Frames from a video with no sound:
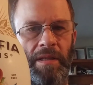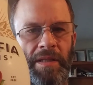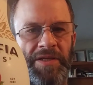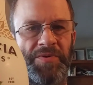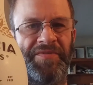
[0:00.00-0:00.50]

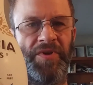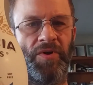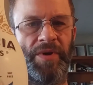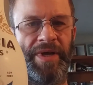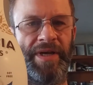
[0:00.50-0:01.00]
This
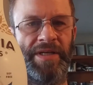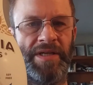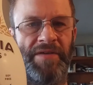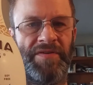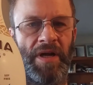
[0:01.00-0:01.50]
review is
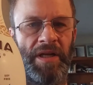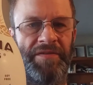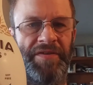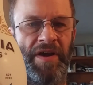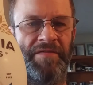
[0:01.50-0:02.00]
of
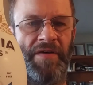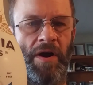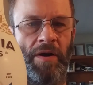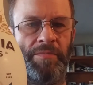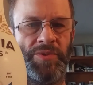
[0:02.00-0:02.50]
Califia
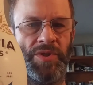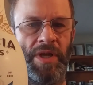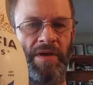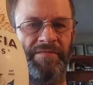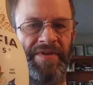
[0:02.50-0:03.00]
Farms
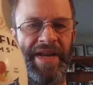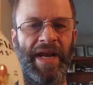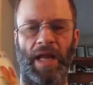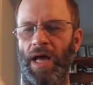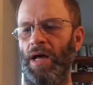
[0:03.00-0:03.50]

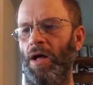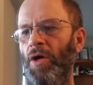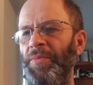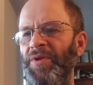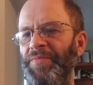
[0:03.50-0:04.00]
Vanilla
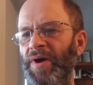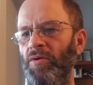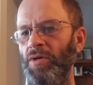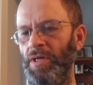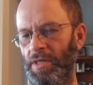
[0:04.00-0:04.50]
Almond
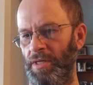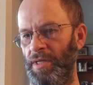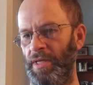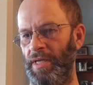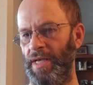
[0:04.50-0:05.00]
Milk,
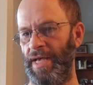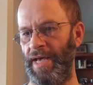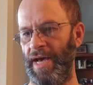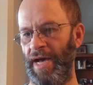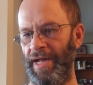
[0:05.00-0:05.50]

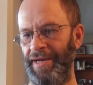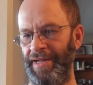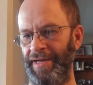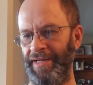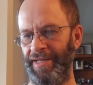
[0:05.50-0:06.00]
and
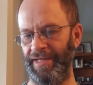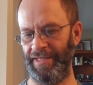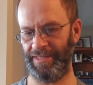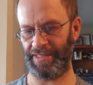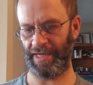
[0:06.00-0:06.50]
it
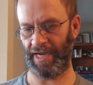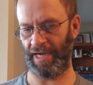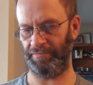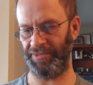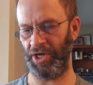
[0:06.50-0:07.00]
is
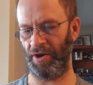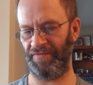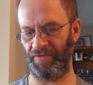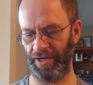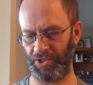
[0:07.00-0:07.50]
um,
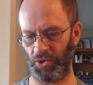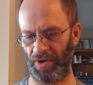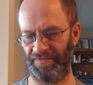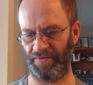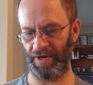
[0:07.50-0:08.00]
dairy-free and
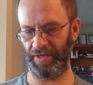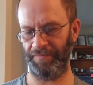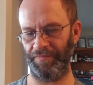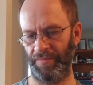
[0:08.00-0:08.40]
soy-free.